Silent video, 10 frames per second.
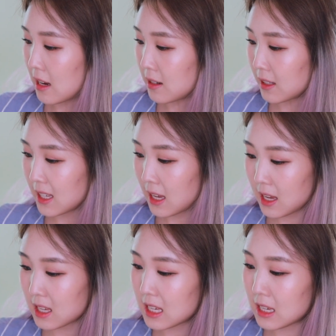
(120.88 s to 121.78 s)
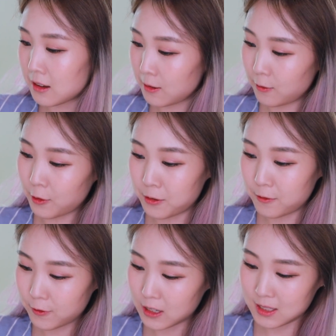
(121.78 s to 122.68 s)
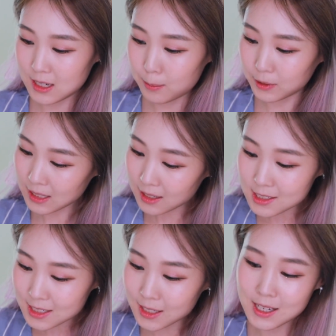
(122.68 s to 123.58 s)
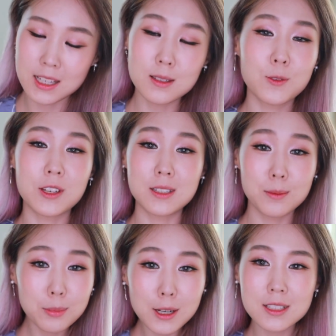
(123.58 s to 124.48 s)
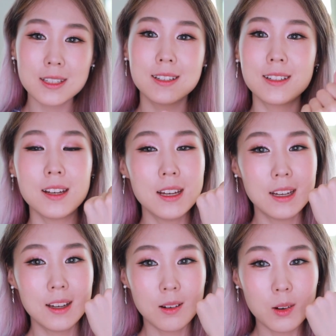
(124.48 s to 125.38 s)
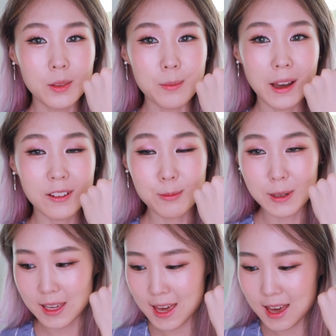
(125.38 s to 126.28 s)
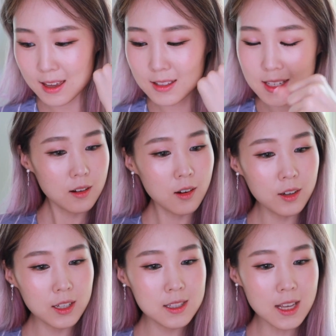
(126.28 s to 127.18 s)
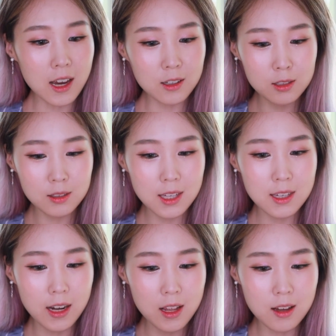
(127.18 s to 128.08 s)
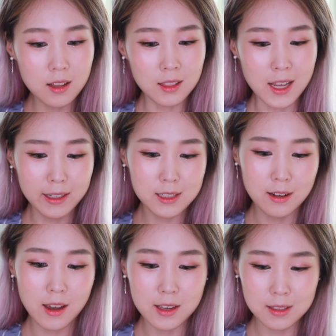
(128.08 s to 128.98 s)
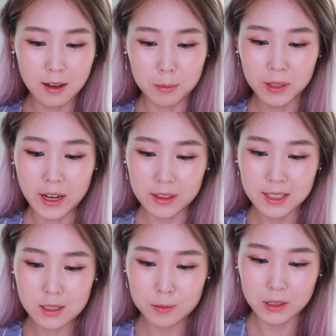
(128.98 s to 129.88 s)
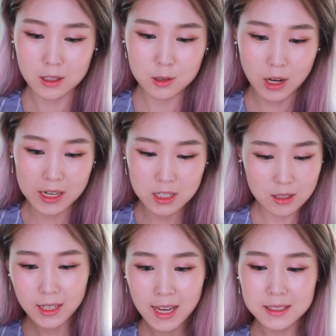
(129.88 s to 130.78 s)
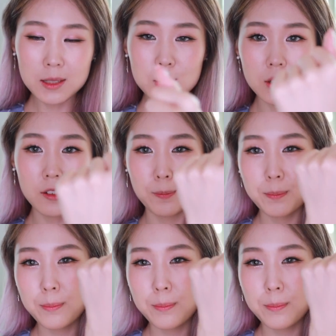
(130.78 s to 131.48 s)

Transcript: and cakey on first application as first impression on the back of my hand. Oh, it's actually getting lighter as I apply it. That's really strange. It has a sort of